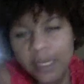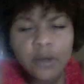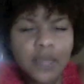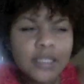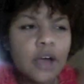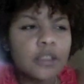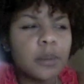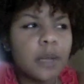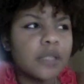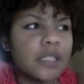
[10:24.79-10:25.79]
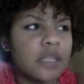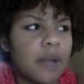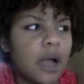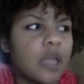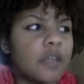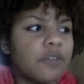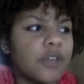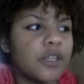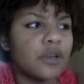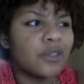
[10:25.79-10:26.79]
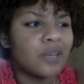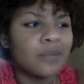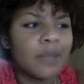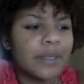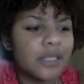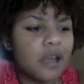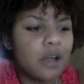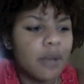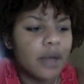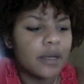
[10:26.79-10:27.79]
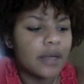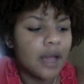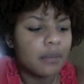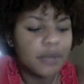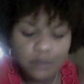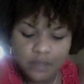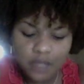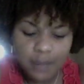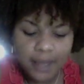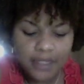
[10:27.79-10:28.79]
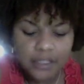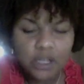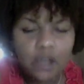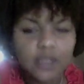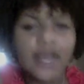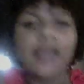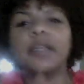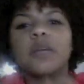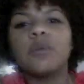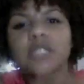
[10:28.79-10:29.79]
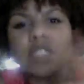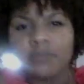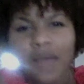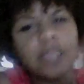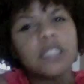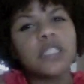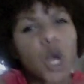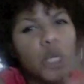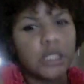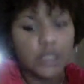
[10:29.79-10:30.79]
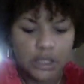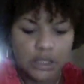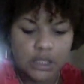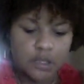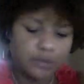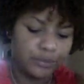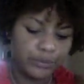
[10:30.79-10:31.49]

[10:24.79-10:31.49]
know I talked about this in my other video, so I'm not about to talk about it now. But it was on my Ish Talk, like it was in my Ish Talking list.